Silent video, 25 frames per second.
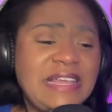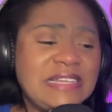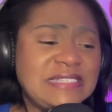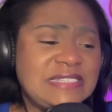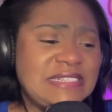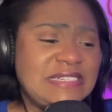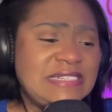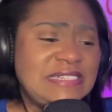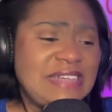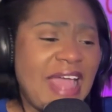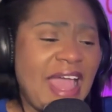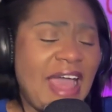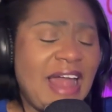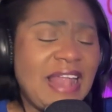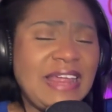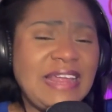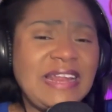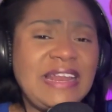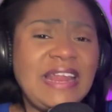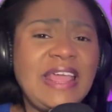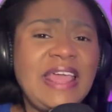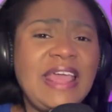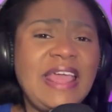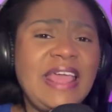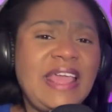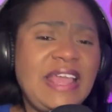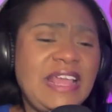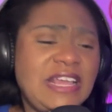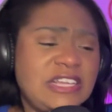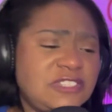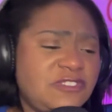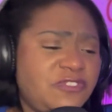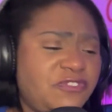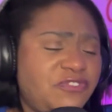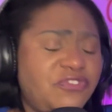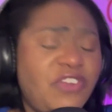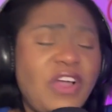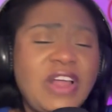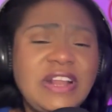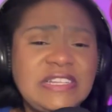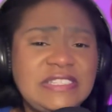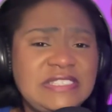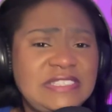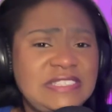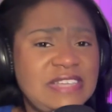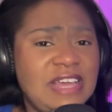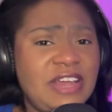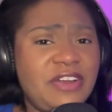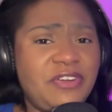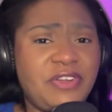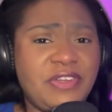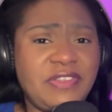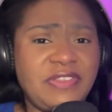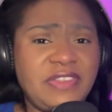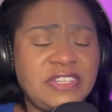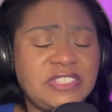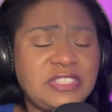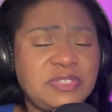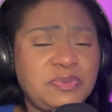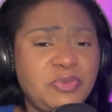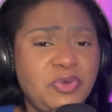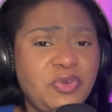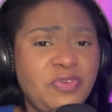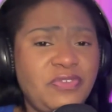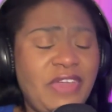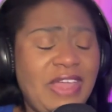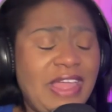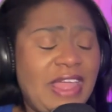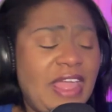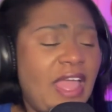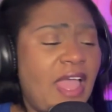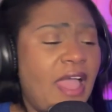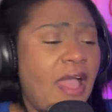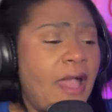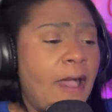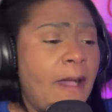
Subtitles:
His talent is front and center in this movie.